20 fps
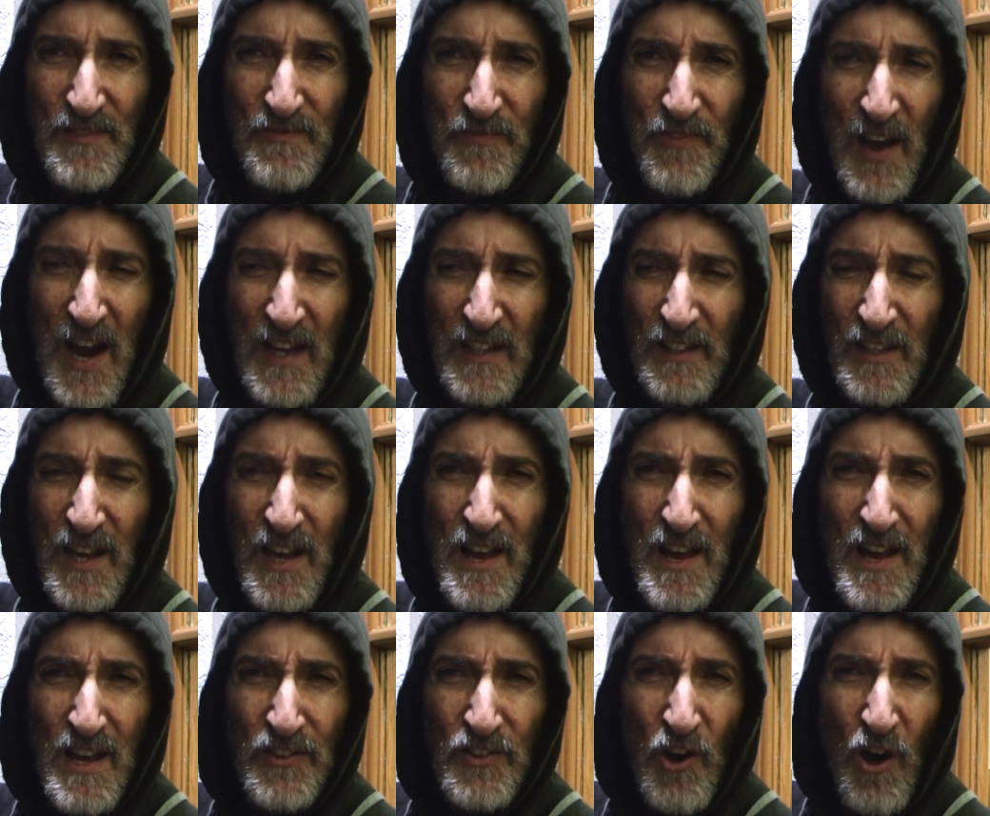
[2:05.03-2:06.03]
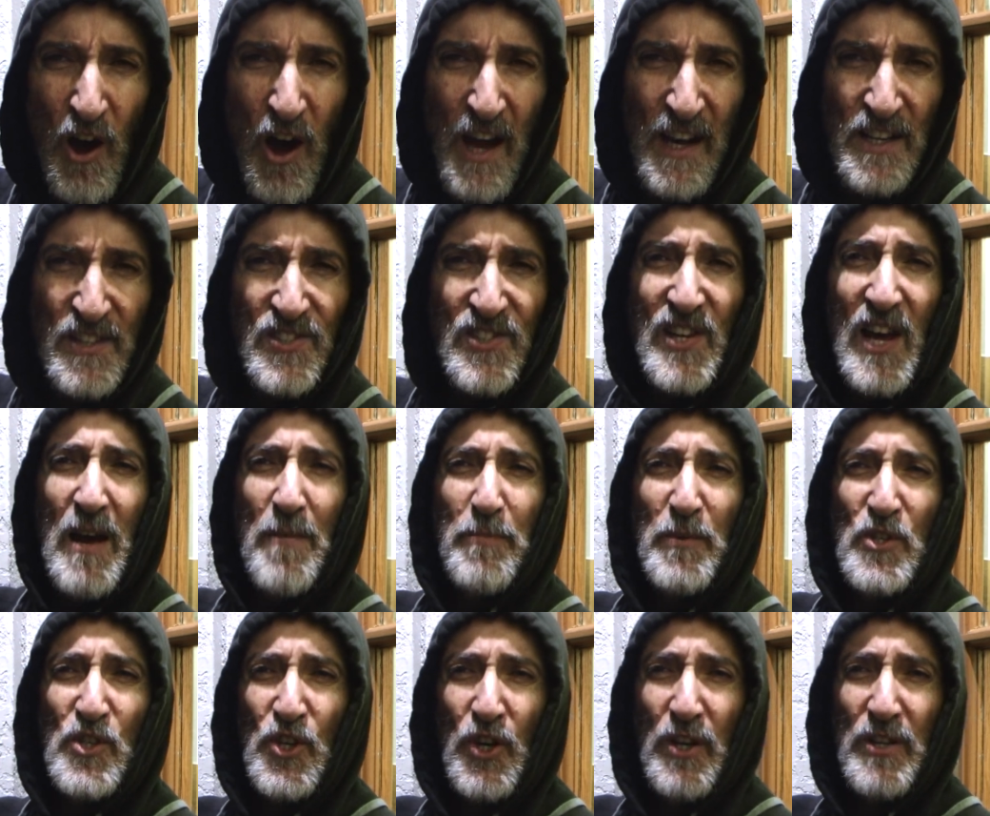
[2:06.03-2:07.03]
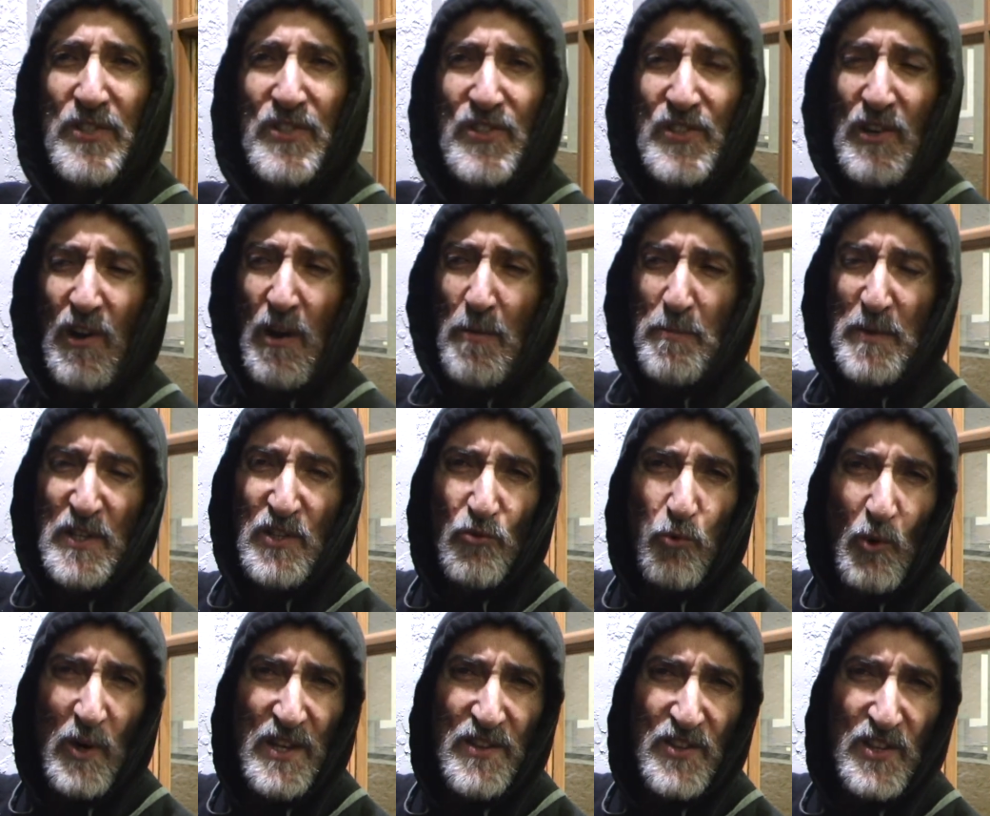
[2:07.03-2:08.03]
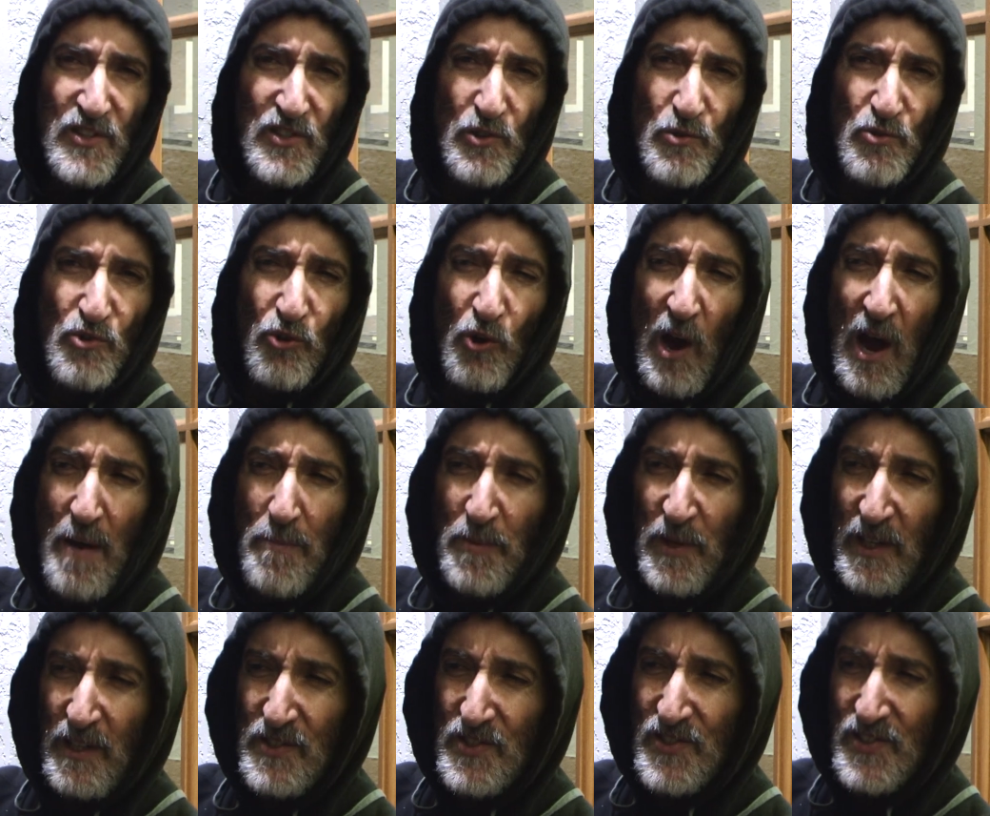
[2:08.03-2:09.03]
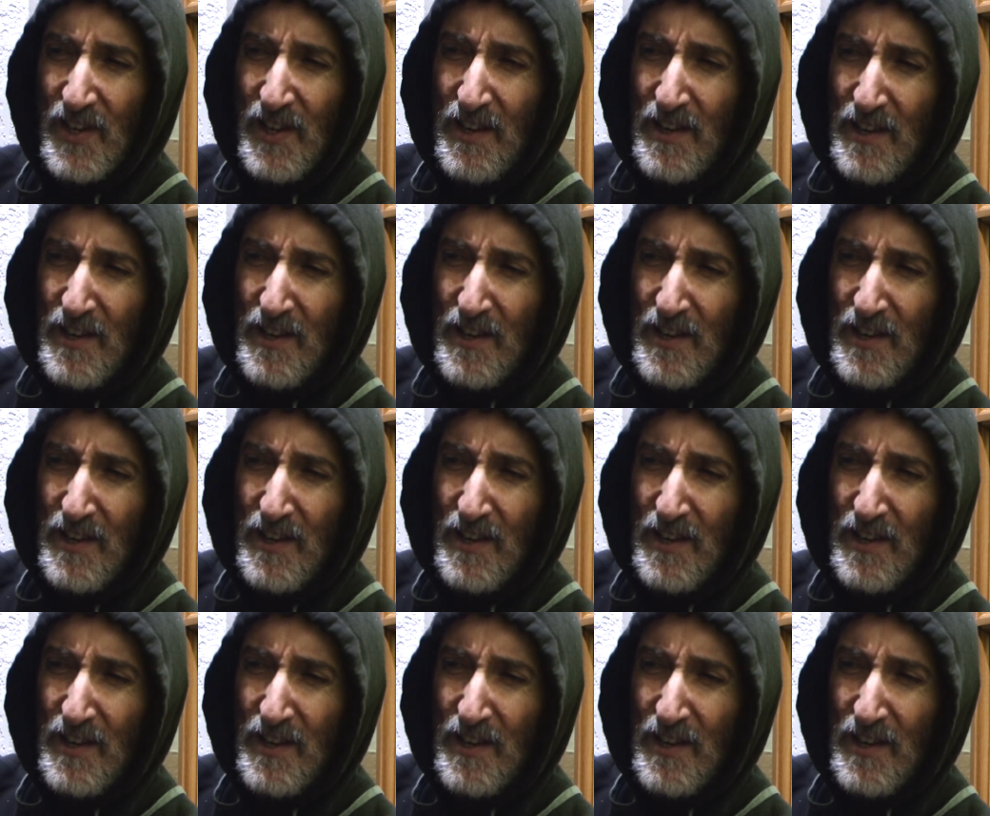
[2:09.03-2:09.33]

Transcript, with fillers: In fact, the hottest temperatures are between the two tropics.